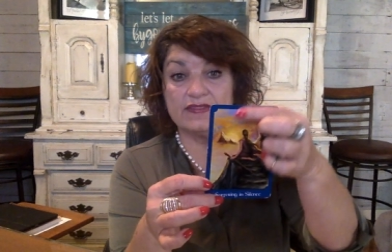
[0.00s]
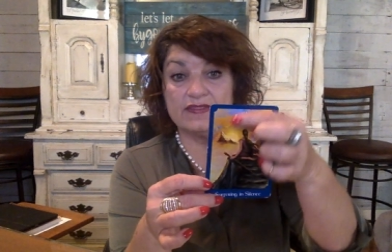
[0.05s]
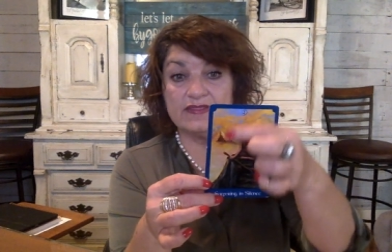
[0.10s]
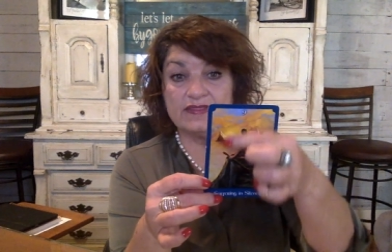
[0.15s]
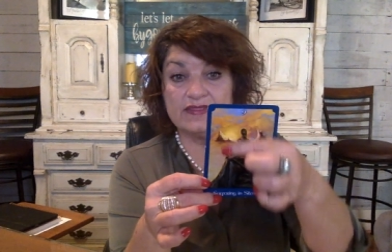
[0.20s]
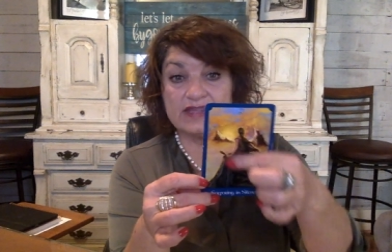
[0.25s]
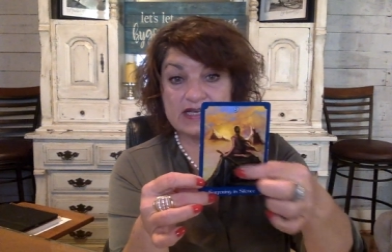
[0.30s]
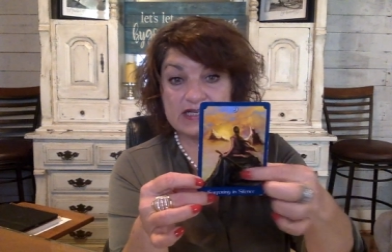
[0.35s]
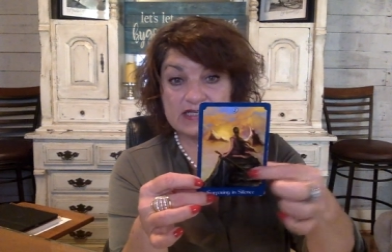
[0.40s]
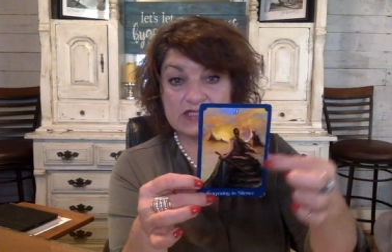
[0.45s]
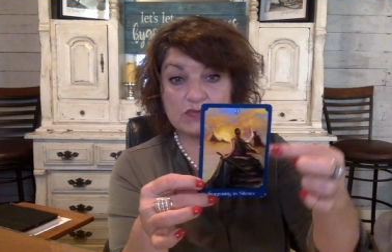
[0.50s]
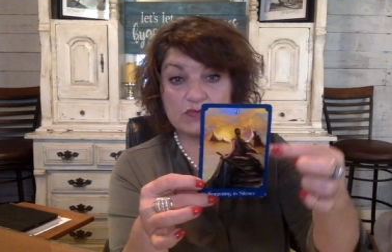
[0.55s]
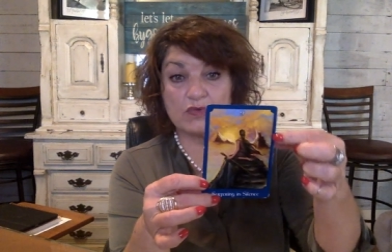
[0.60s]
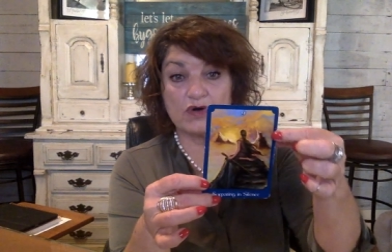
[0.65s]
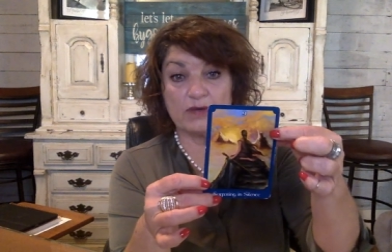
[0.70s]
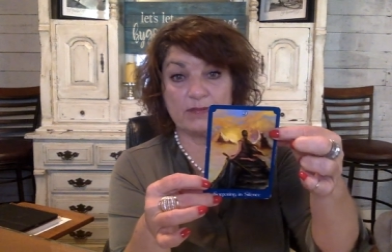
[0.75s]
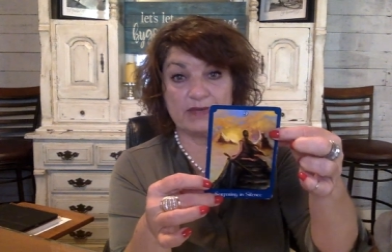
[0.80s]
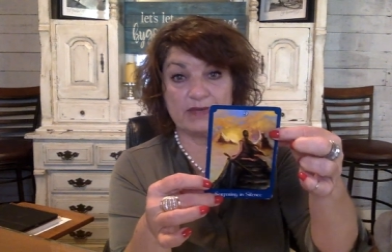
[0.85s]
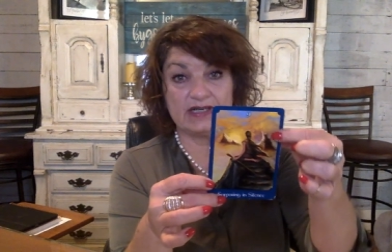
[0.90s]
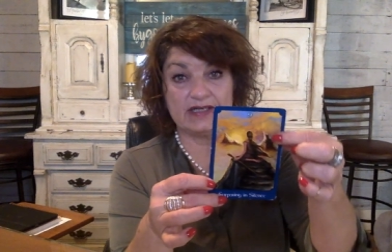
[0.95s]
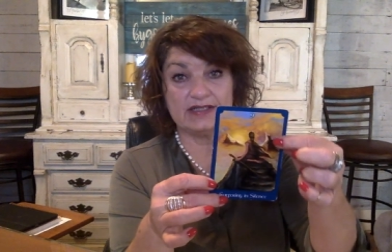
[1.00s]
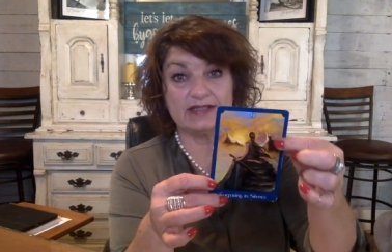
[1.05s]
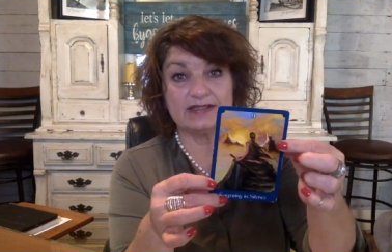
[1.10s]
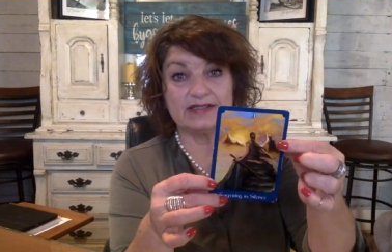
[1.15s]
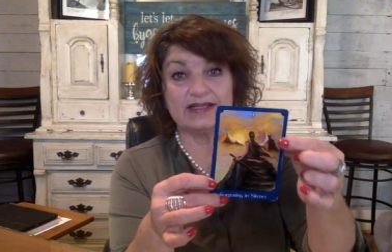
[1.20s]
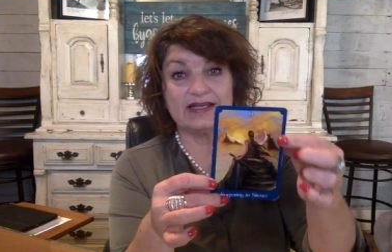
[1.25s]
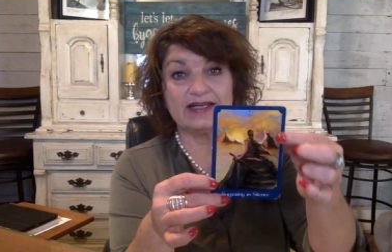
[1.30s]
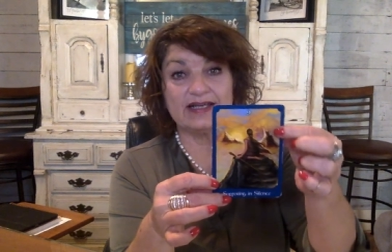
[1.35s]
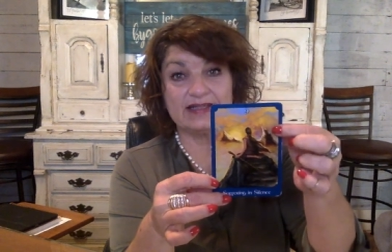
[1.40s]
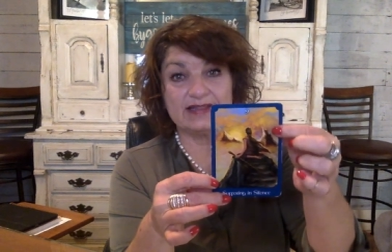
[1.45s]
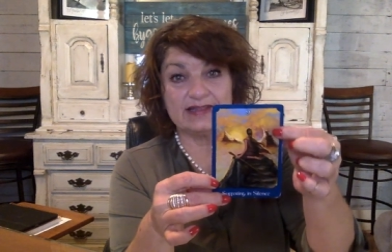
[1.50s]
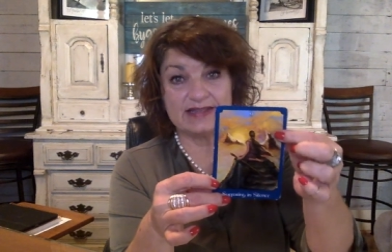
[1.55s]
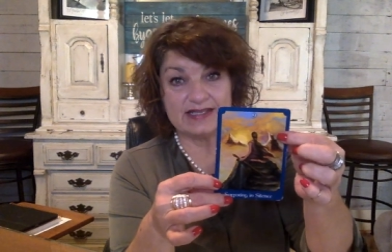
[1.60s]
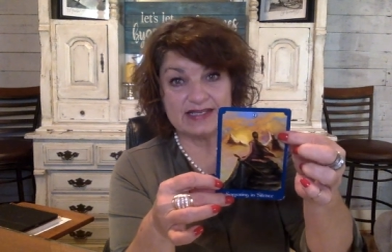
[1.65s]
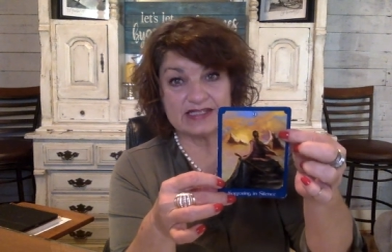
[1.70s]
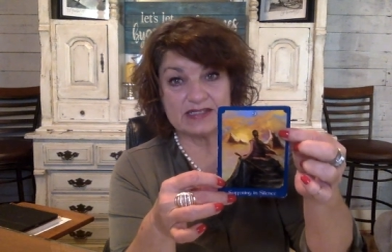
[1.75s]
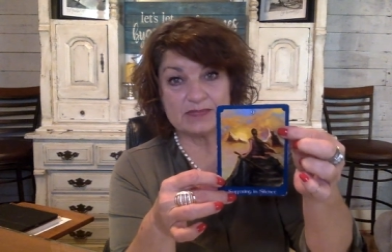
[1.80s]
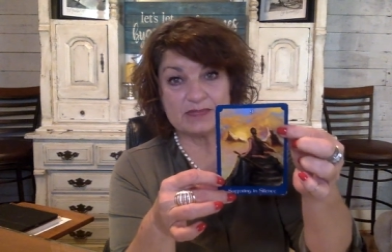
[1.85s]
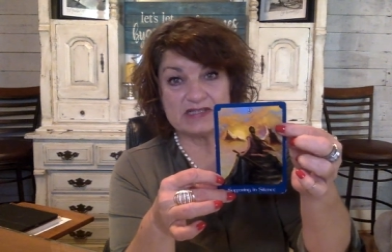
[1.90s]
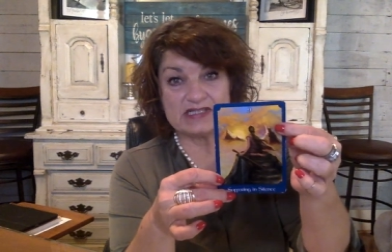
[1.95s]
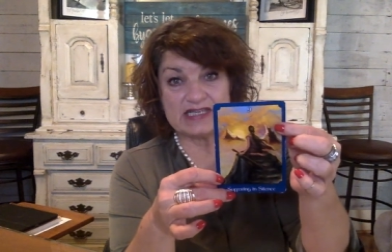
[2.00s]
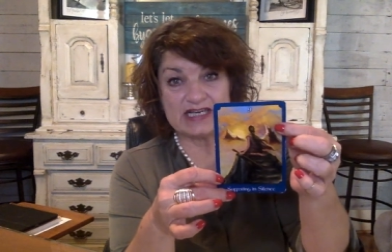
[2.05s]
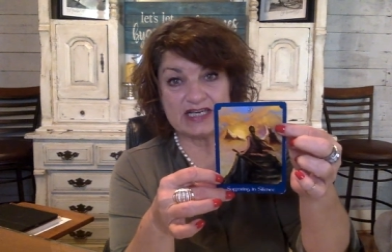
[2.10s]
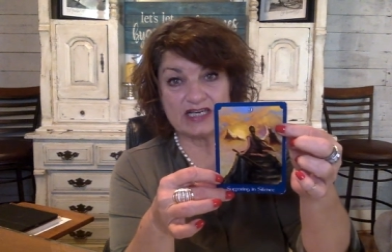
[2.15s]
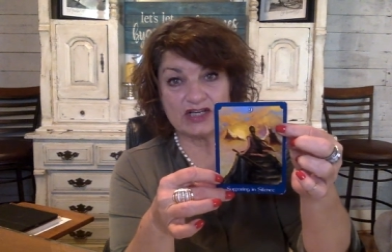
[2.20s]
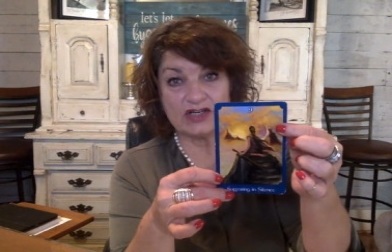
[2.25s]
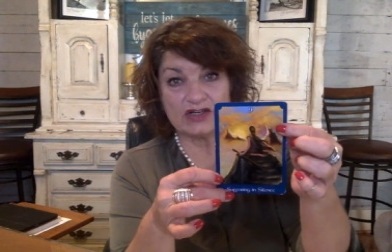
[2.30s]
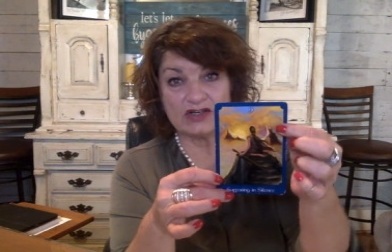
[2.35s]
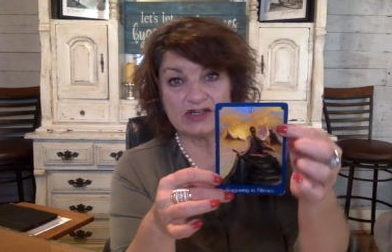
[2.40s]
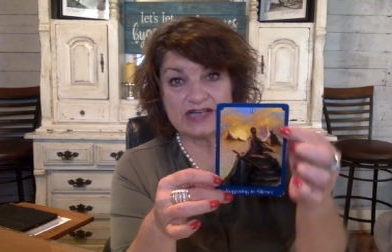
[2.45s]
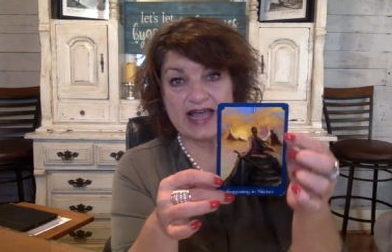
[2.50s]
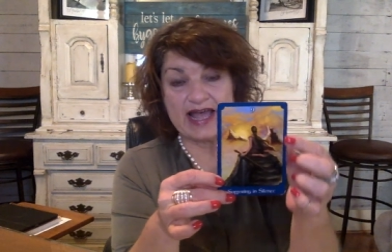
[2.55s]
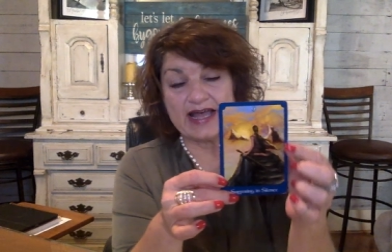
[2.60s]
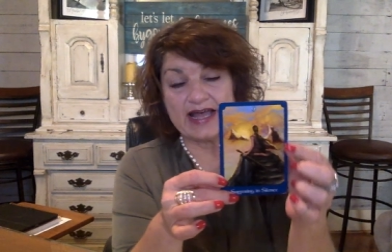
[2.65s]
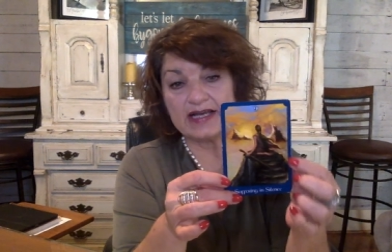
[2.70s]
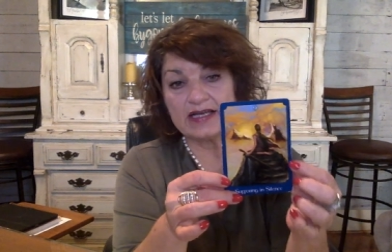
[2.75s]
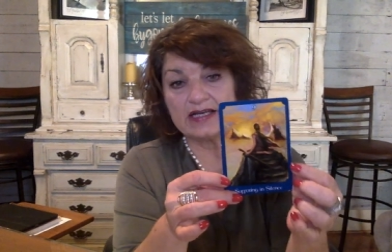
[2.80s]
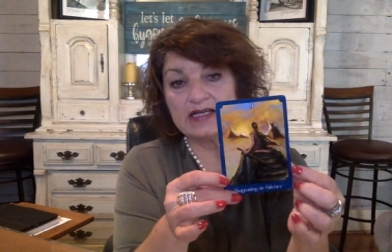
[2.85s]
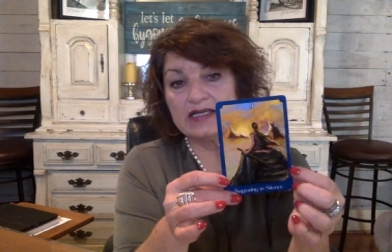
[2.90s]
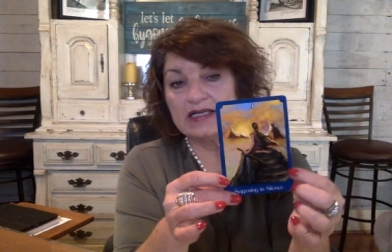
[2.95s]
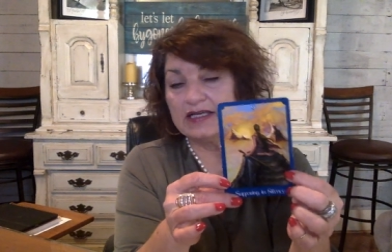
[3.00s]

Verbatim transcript: This woman in this particular deck,